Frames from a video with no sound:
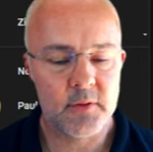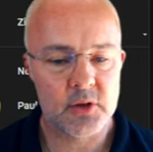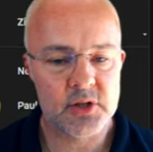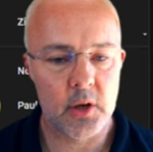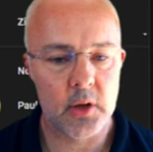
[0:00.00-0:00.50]

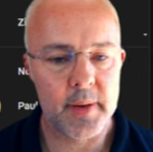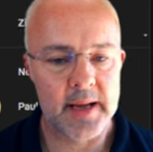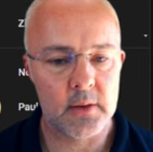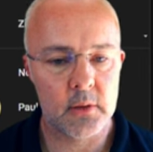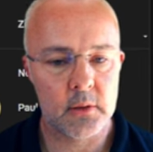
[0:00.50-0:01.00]
solar
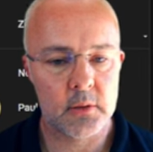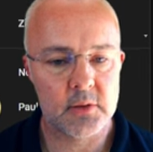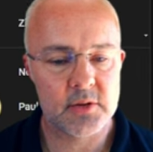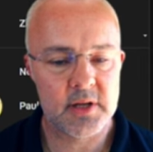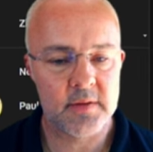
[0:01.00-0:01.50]

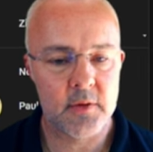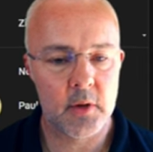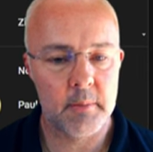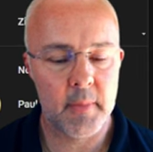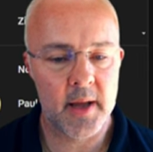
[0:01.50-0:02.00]
panels, I've
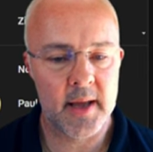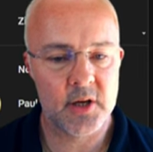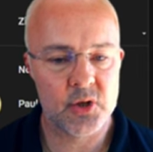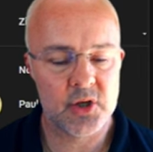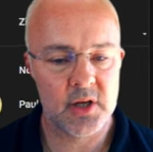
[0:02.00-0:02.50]
got my
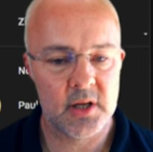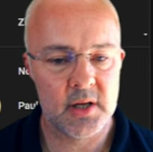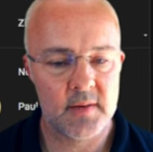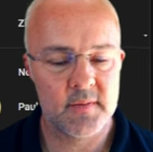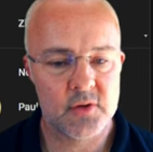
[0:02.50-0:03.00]
energy
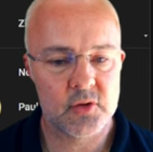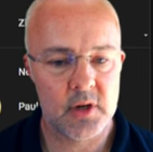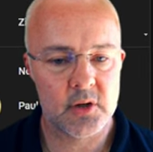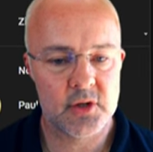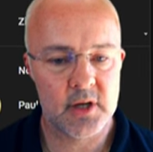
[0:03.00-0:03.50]

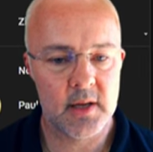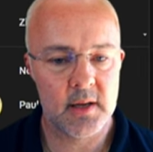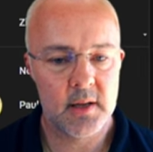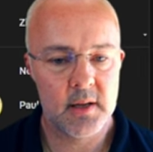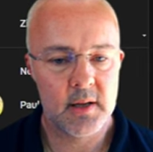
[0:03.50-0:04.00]
infrastructure,
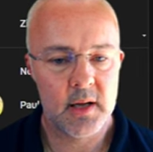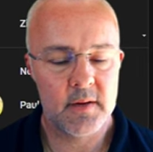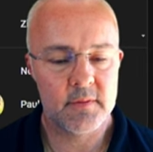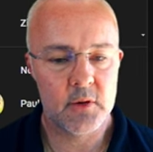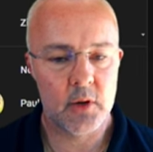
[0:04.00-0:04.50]

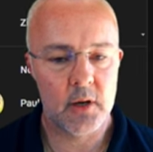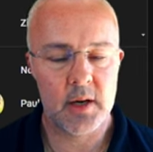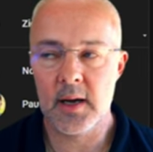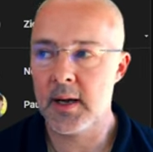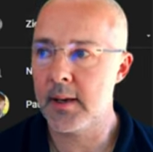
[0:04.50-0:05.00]
I've got
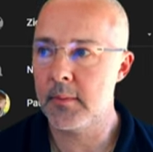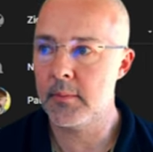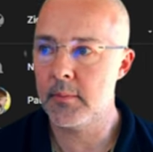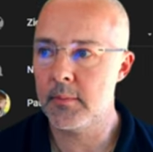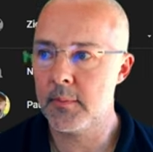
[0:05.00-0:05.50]
a
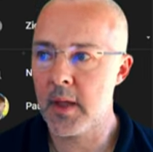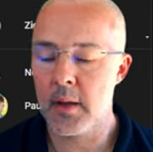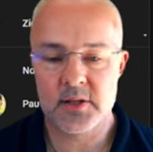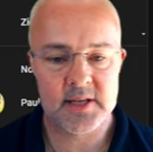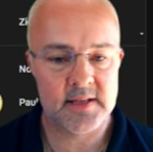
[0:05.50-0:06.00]

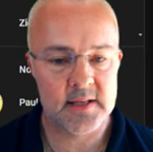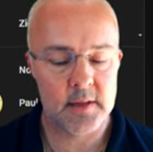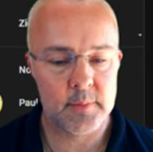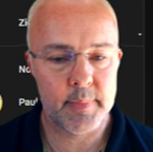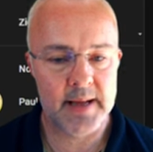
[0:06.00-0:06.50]

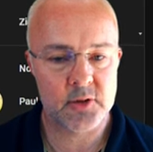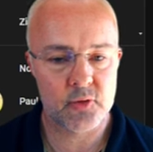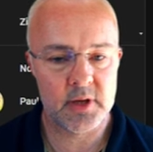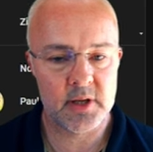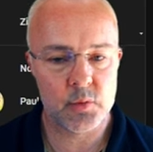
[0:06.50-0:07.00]
Tesla
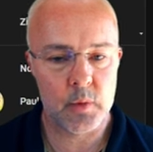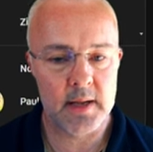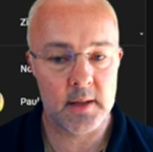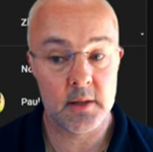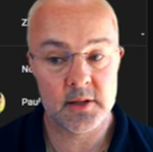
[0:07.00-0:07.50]
battery as
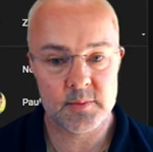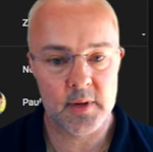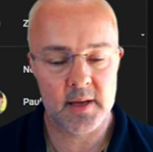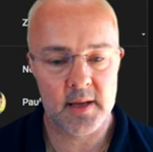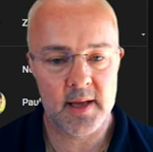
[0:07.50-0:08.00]
well as
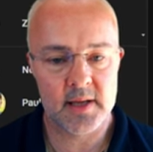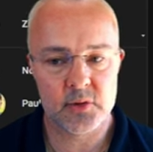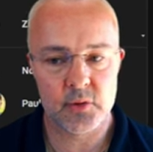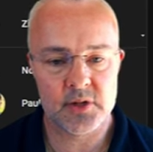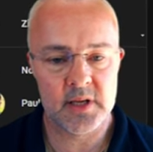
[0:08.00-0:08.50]
my air
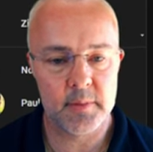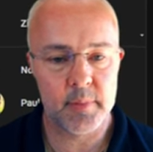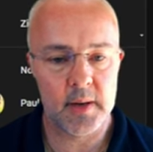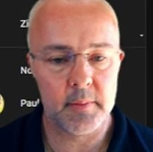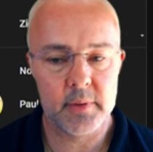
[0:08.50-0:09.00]
source heat
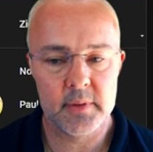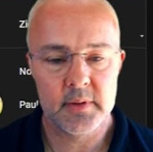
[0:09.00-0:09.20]
pump.